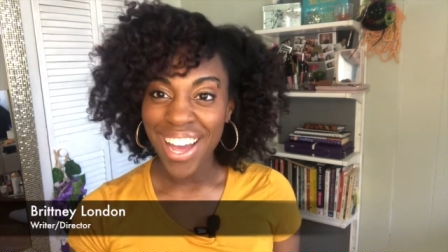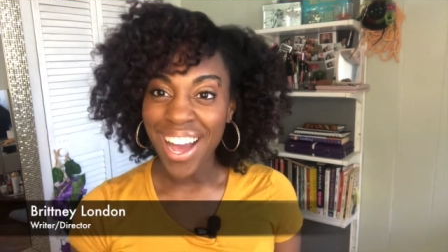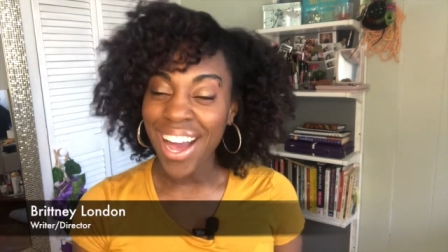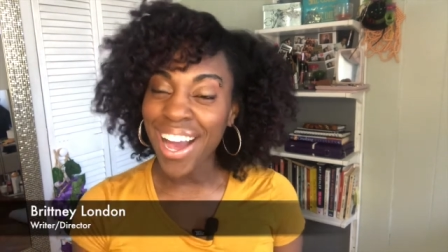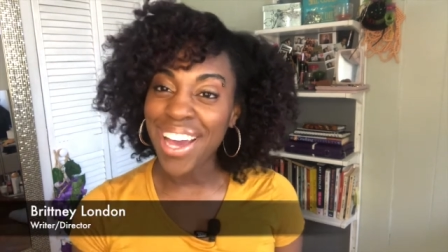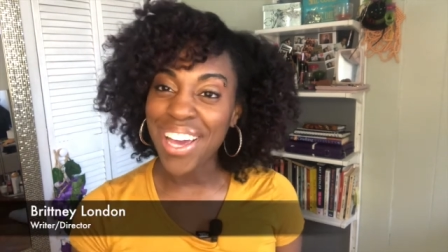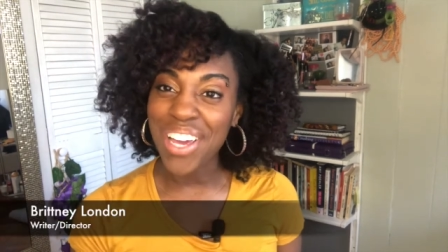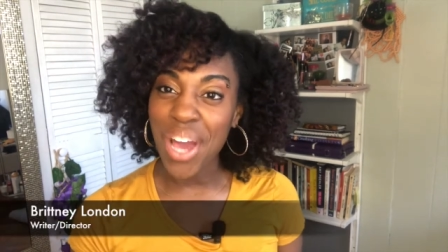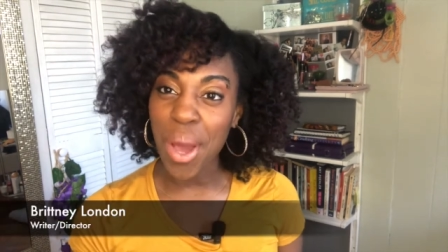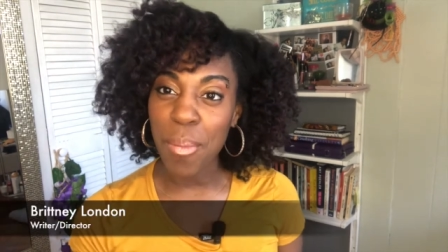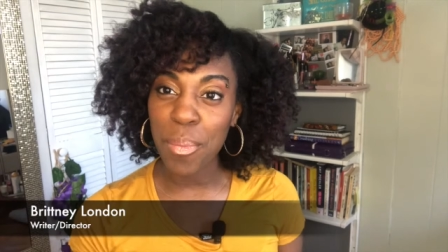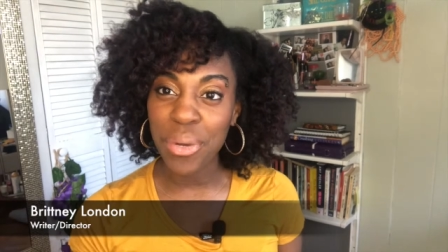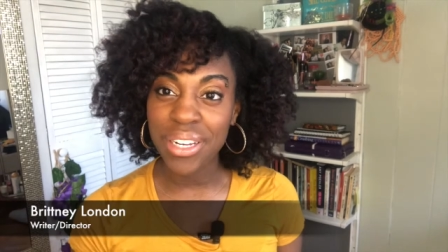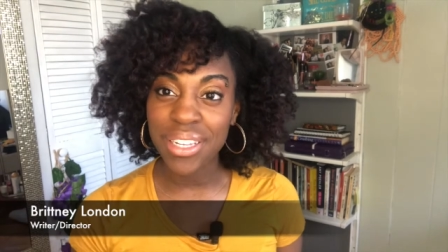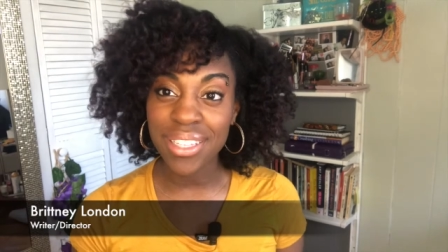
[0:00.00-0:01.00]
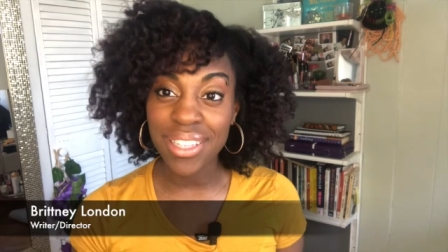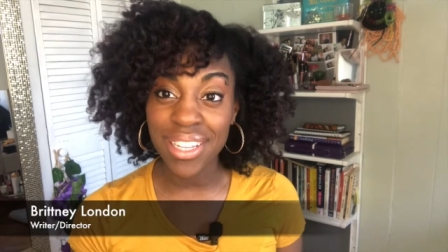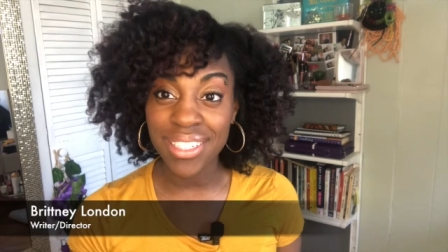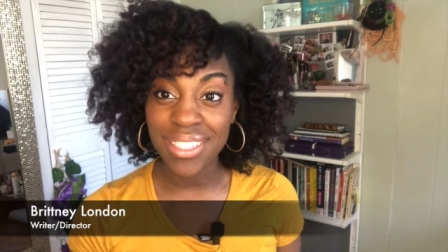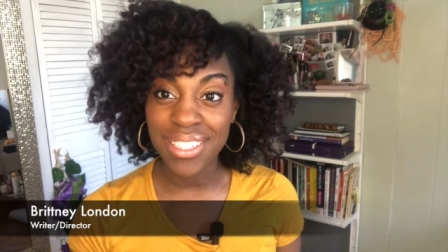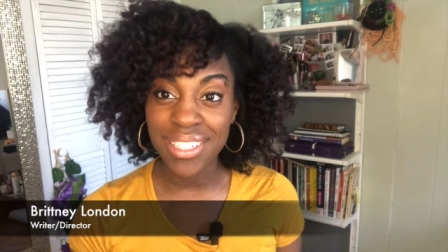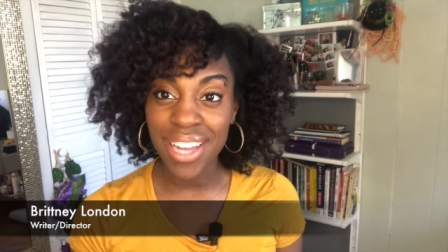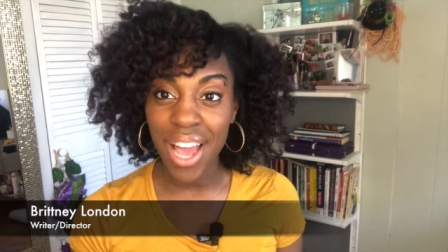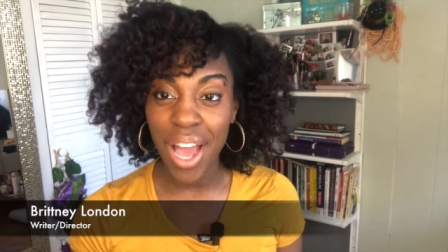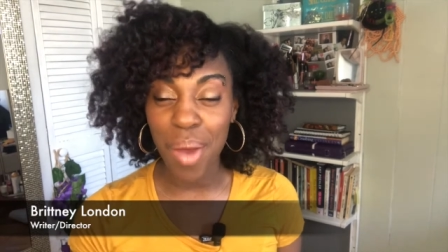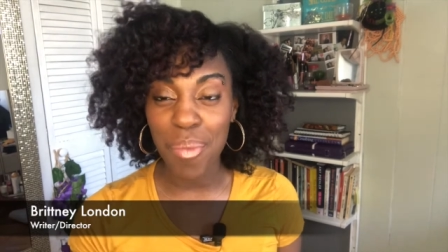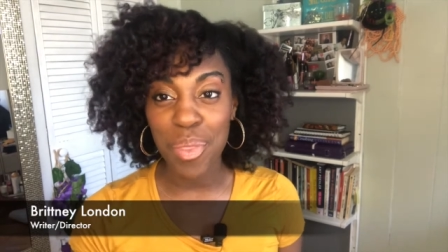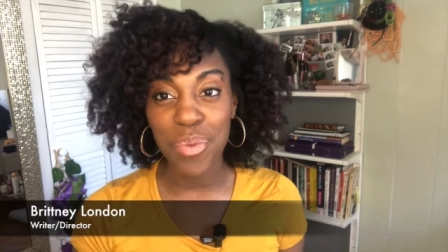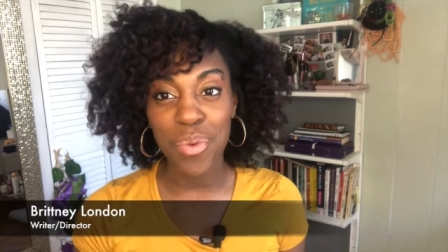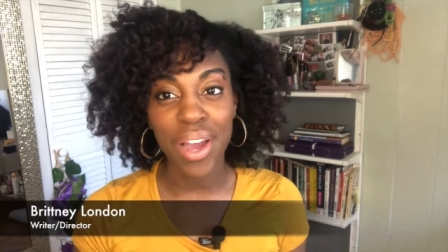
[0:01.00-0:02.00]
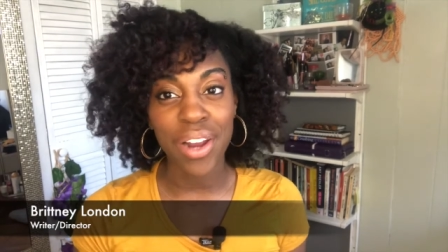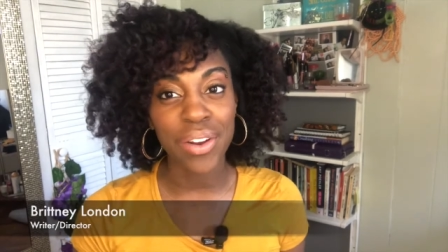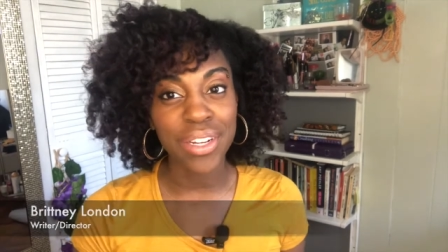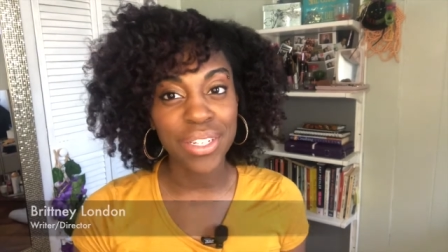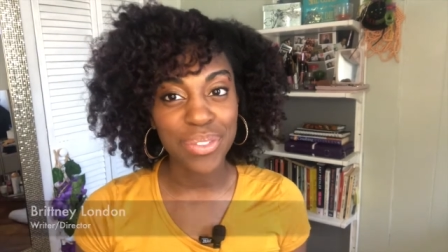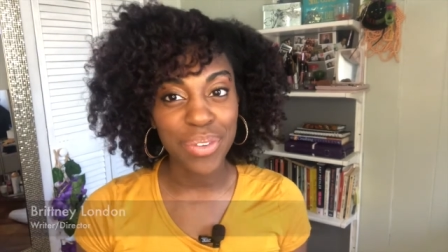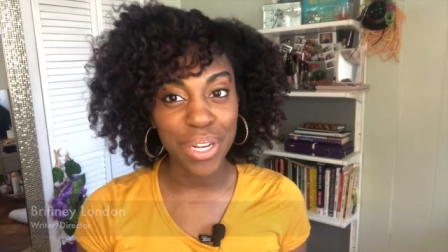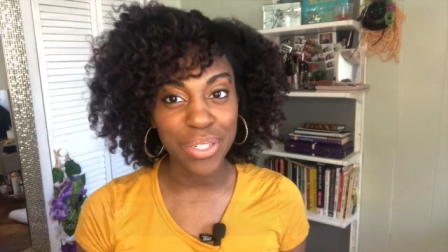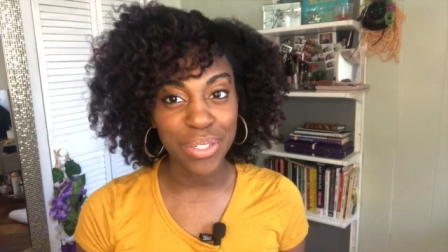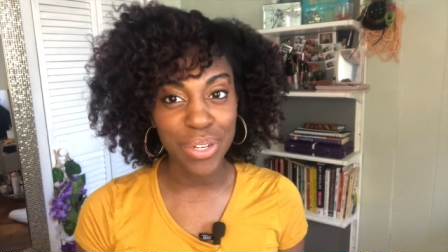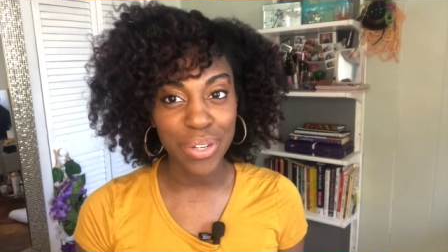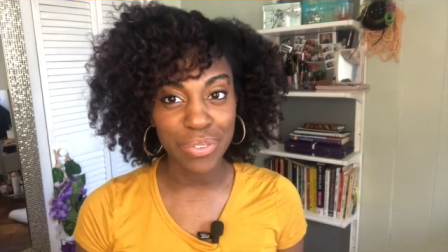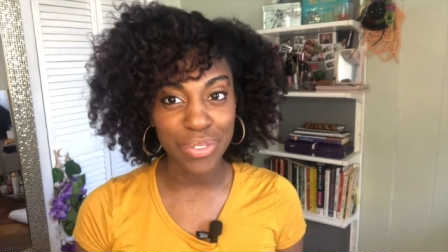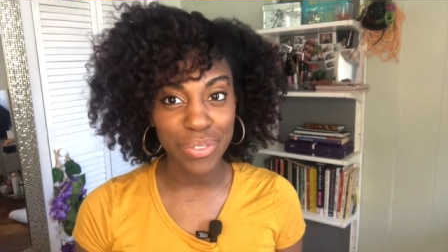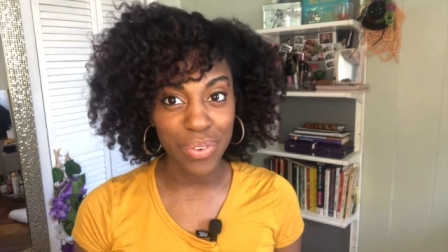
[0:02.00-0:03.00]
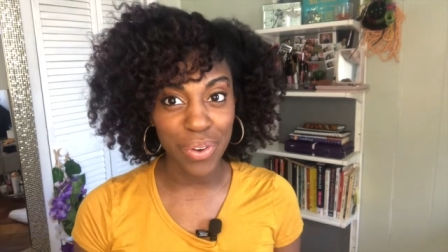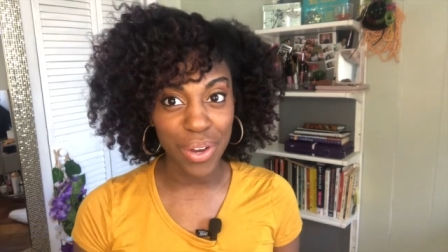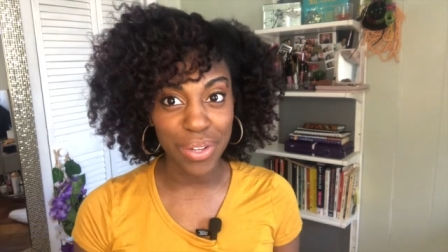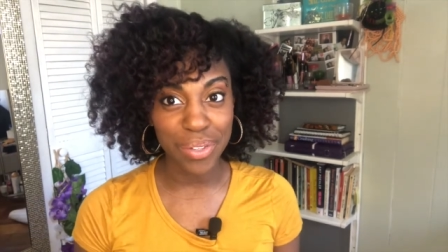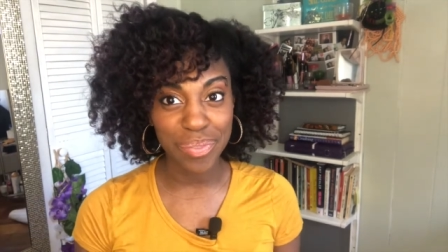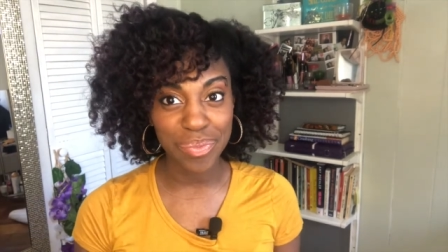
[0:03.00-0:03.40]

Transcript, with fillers: Hi, I'm Brittany London. I'm the writer and director of Duvar.